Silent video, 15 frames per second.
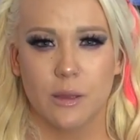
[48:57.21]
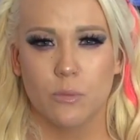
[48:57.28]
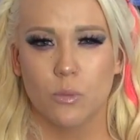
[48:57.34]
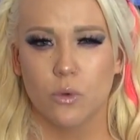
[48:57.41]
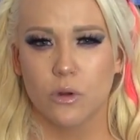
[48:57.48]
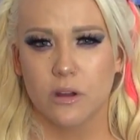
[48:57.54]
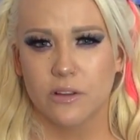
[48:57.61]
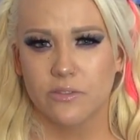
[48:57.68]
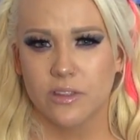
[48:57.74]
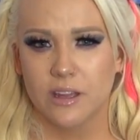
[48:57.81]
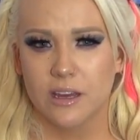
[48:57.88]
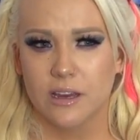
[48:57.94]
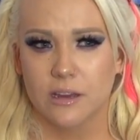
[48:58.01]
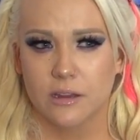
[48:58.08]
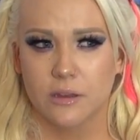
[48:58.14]
I'm more of
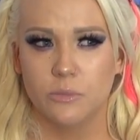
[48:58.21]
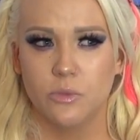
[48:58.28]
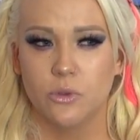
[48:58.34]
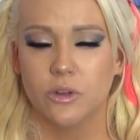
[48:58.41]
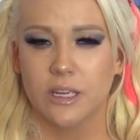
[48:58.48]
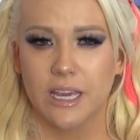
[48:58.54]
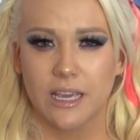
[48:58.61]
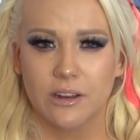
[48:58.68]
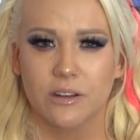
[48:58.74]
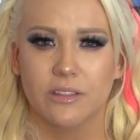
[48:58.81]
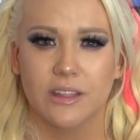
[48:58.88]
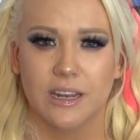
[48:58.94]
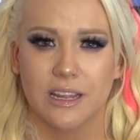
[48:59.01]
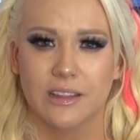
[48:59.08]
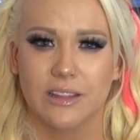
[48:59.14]
the communicator
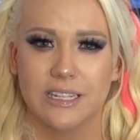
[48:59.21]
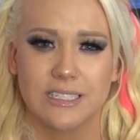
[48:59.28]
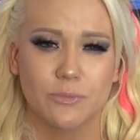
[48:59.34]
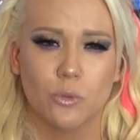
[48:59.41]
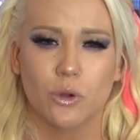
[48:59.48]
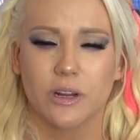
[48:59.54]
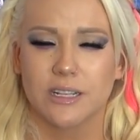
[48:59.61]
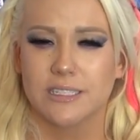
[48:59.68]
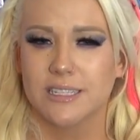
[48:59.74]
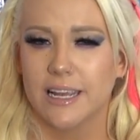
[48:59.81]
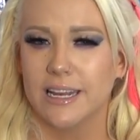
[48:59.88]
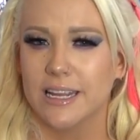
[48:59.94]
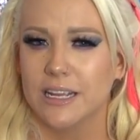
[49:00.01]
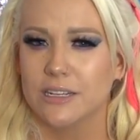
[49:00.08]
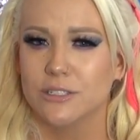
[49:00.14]
that it's more
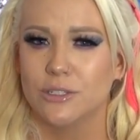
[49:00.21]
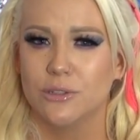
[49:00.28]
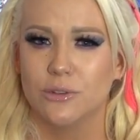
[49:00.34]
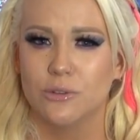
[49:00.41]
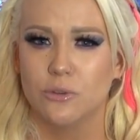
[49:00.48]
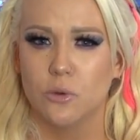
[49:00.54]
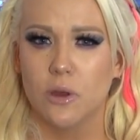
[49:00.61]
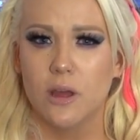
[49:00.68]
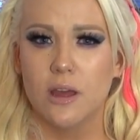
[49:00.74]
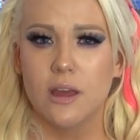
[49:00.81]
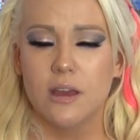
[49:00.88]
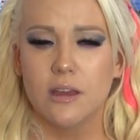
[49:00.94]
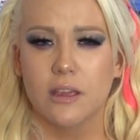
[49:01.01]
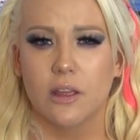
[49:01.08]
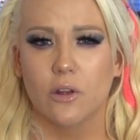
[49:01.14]
exciting to
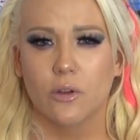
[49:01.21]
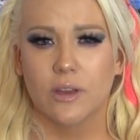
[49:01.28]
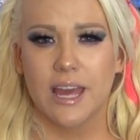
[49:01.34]
you know,